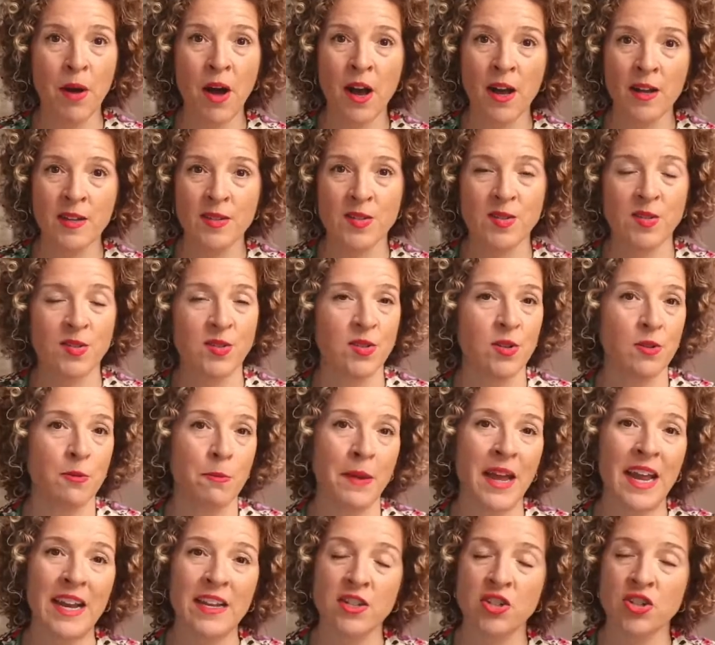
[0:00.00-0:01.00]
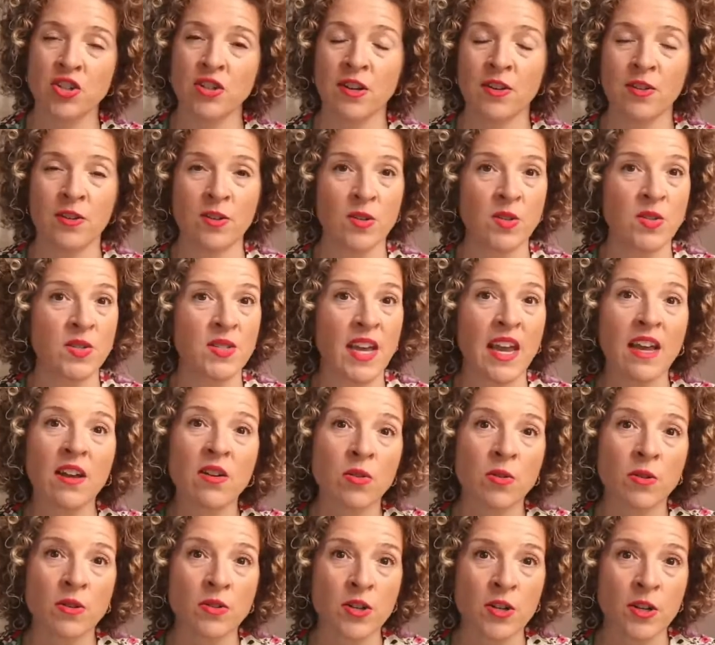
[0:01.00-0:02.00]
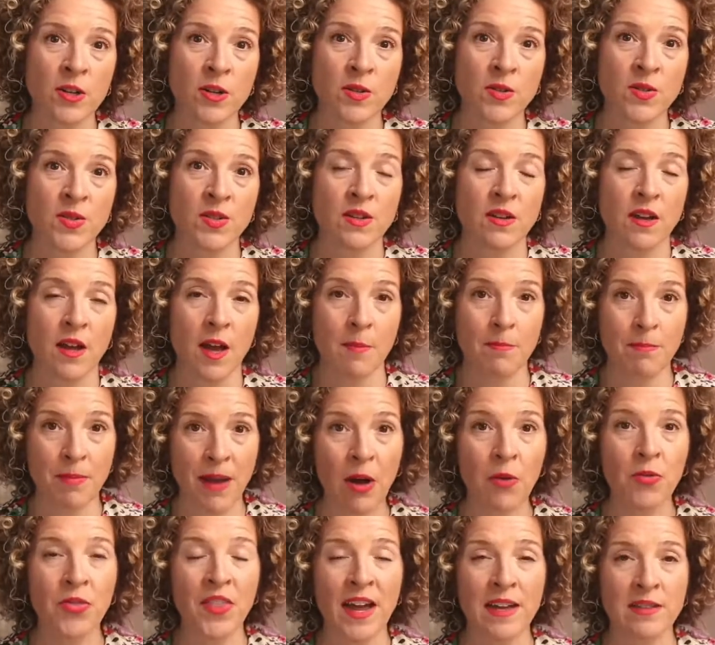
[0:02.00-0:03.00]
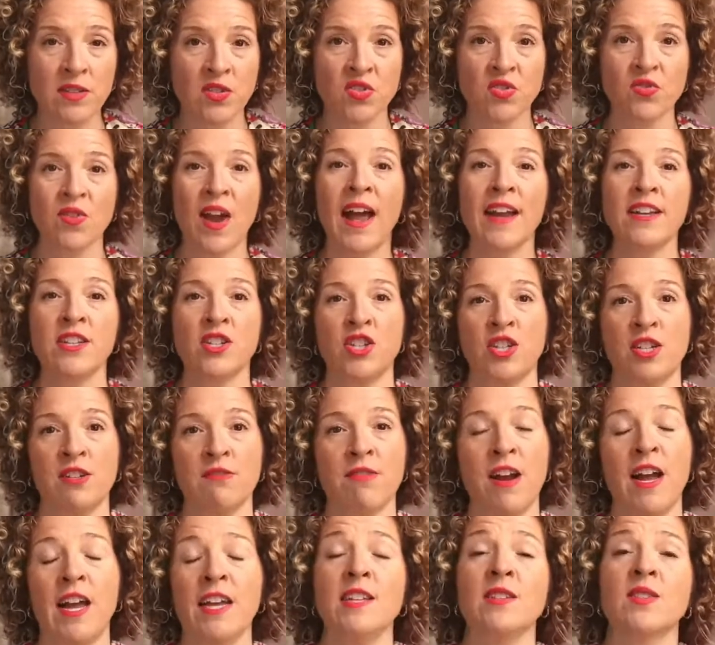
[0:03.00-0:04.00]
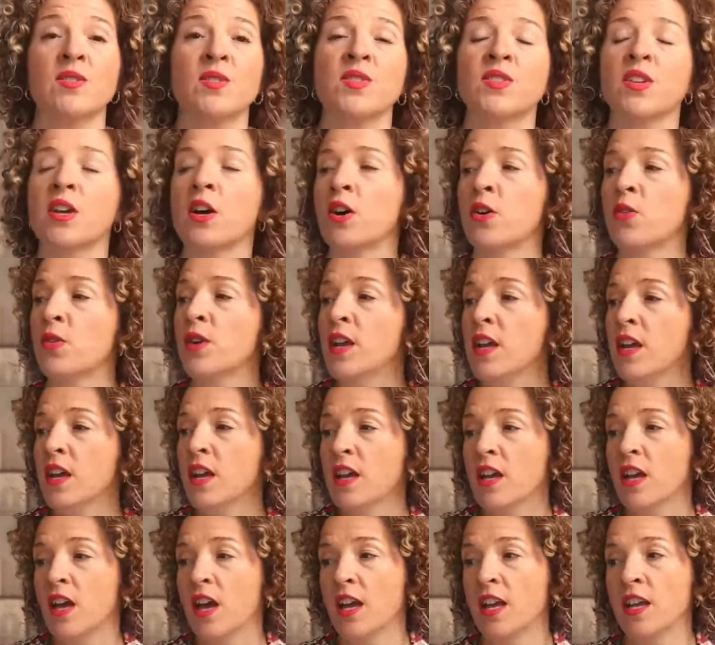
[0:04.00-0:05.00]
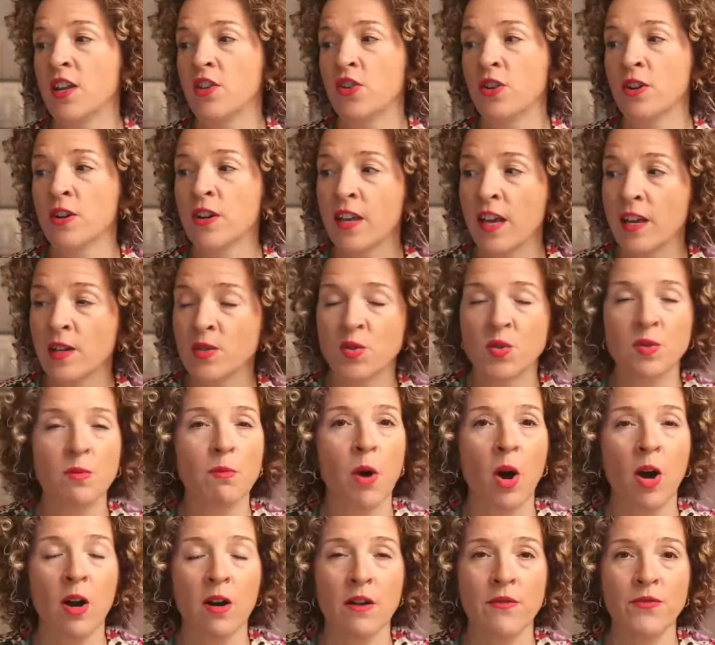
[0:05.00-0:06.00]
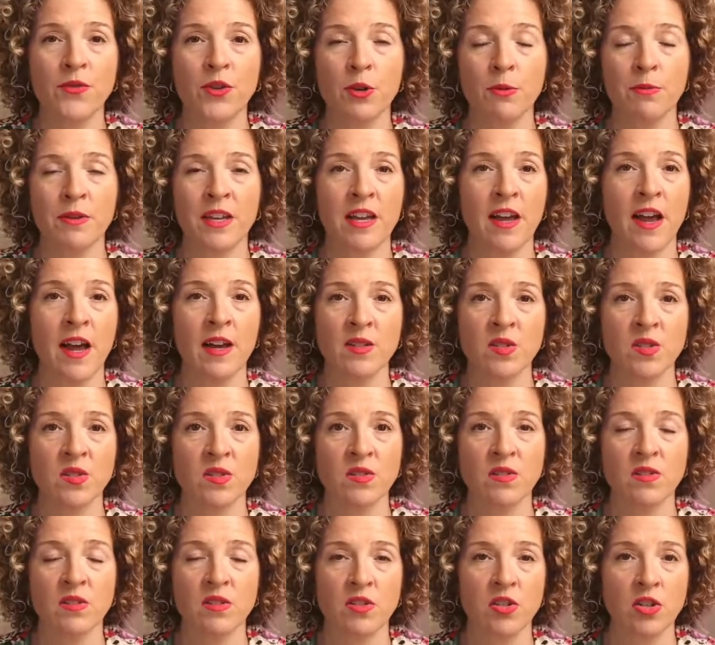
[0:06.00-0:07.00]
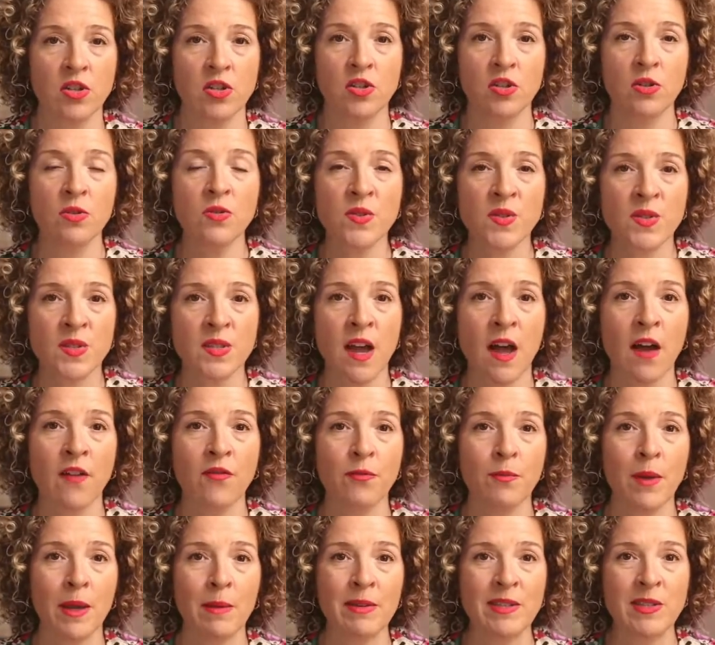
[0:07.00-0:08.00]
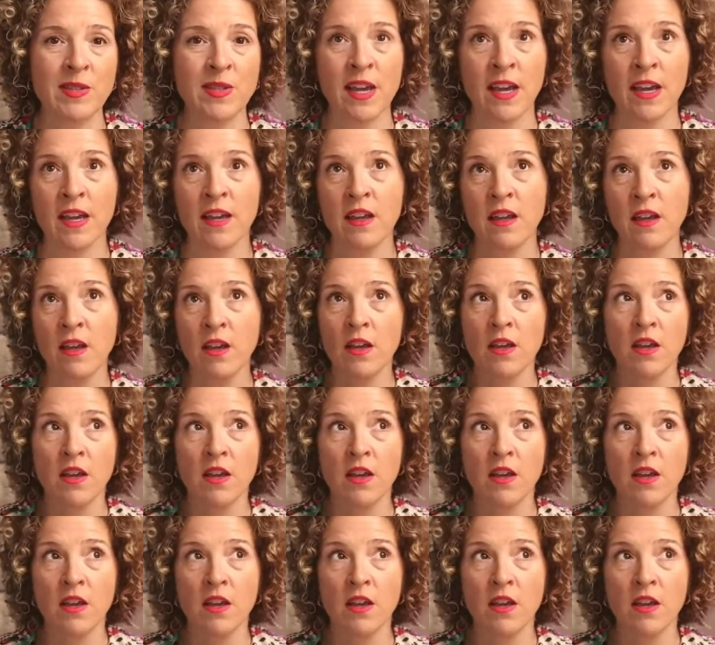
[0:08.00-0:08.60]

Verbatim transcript: boss, your manager, other stakeholders about that strategy, right? So, in your case, Umar, if you're being asked to do stuff, maybe say,